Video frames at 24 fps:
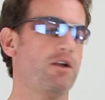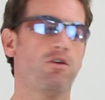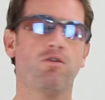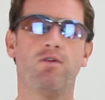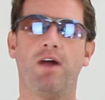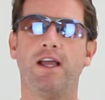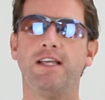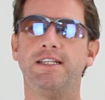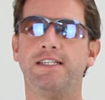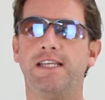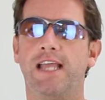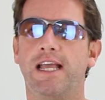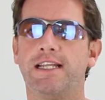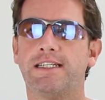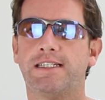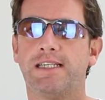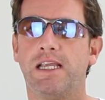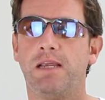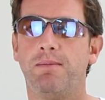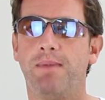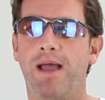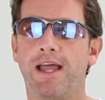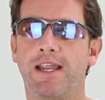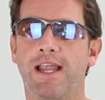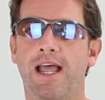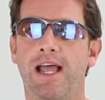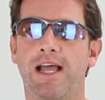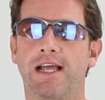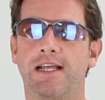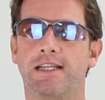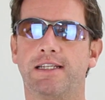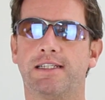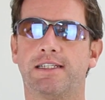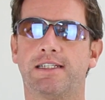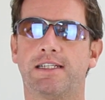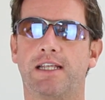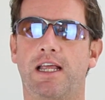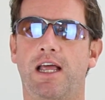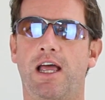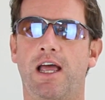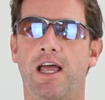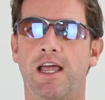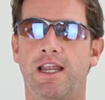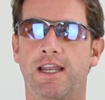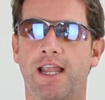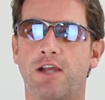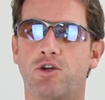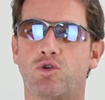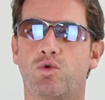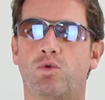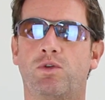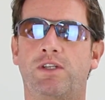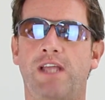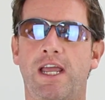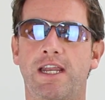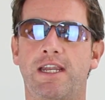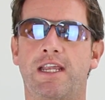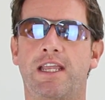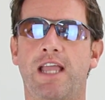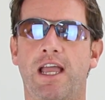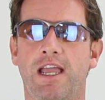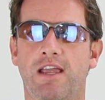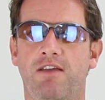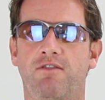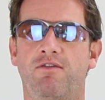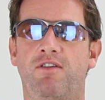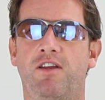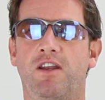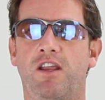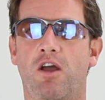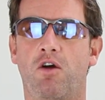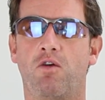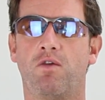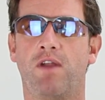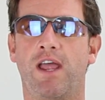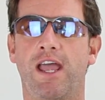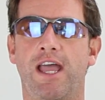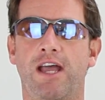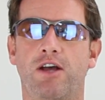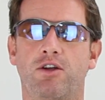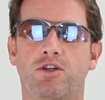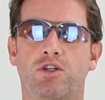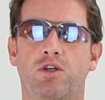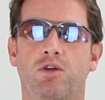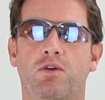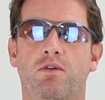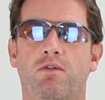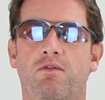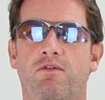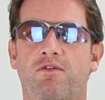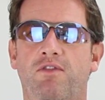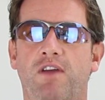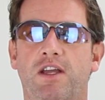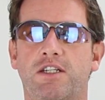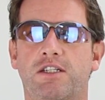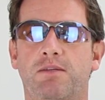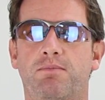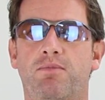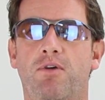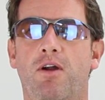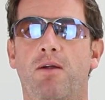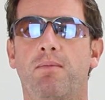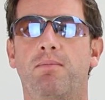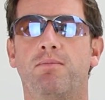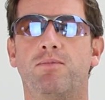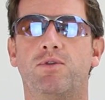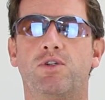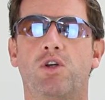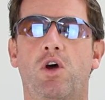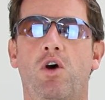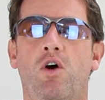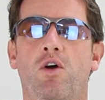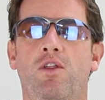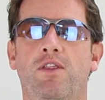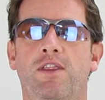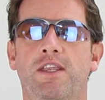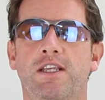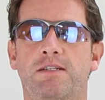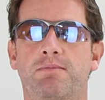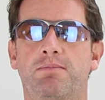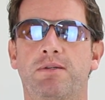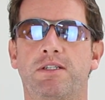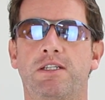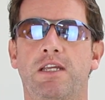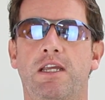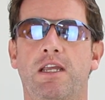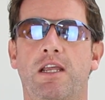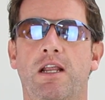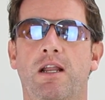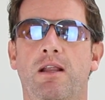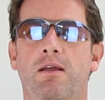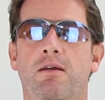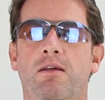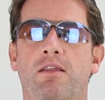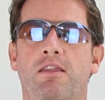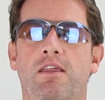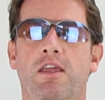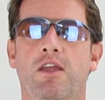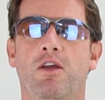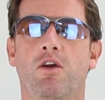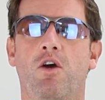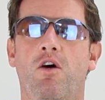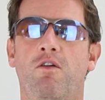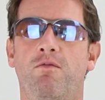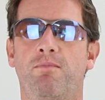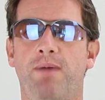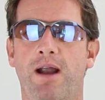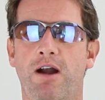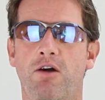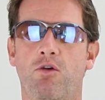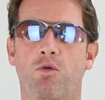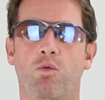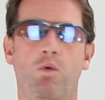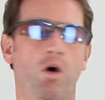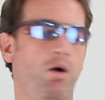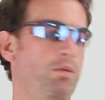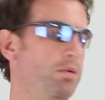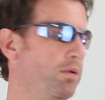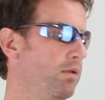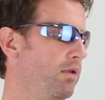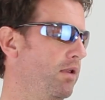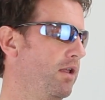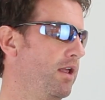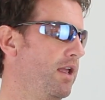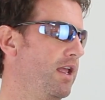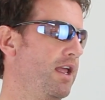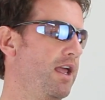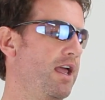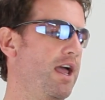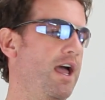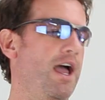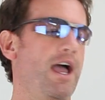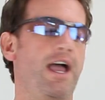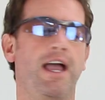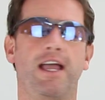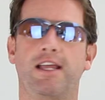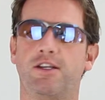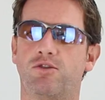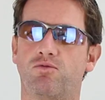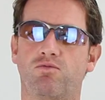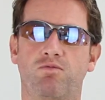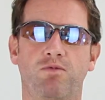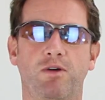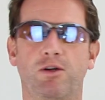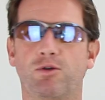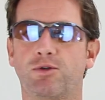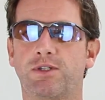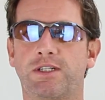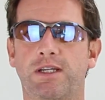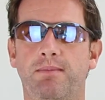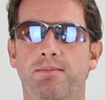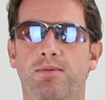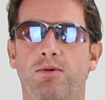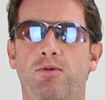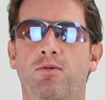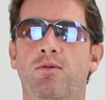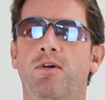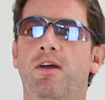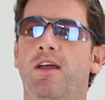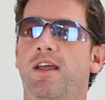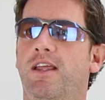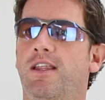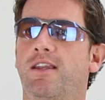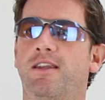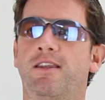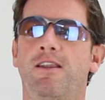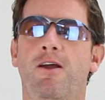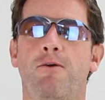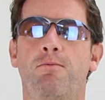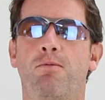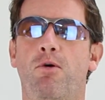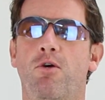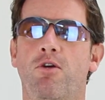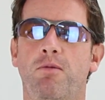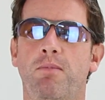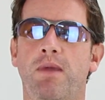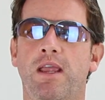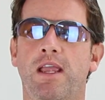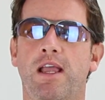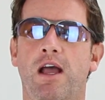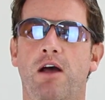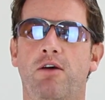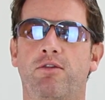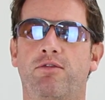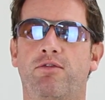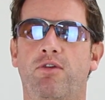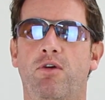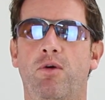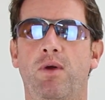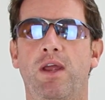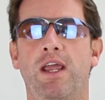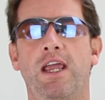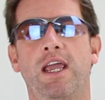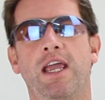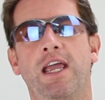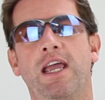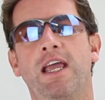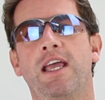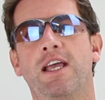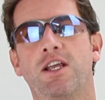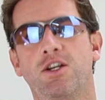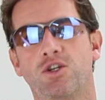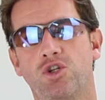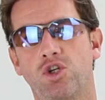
Crazy NC Man has an actual dedicated video on how to fix the problems on this particular thing of barrel wobble. It's real simple, no point in me going through it here.